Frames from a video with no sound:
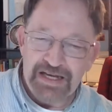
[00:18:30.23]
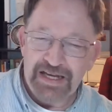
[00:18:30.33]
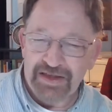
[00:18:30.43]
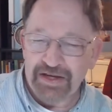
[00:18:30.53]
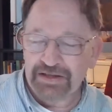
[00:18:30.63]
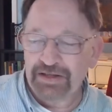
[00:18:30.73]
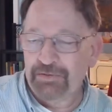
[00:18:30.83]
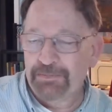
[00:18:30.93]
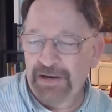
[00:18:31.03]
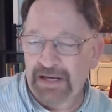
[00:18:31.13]
He thought there
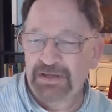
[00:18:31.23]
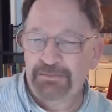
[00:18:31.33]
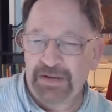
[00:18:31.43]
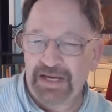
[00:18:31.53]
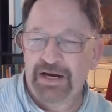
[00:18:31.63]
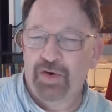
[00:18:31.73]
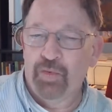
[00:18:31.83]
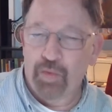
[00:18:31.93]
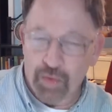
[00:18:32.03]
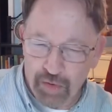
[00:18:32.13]
would probably be a
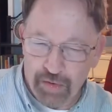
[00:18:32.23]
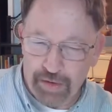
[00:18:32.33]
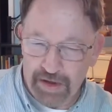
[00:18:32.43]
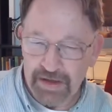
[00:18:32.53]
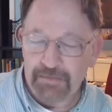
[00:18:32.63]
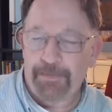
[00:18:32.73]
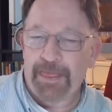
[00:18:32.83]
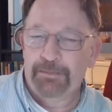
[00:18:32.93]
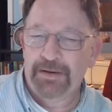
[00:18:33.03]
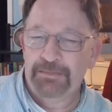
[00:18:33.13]
war,
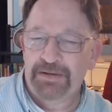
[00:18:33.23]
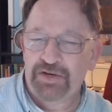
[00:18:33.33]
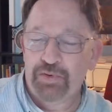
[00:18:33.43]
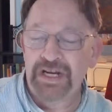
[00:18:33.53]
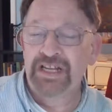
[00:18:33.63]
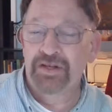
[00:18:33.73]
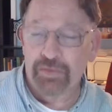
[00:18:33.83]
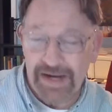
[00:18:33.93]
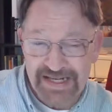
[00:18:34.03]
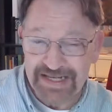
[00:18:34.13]
but between the
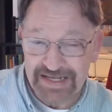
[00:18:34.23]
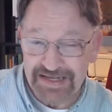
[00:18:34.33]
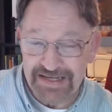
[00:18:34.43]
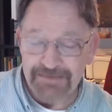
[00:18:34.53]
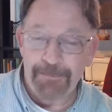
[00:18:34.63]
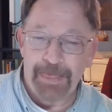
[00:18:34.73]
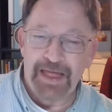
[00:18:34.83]
races.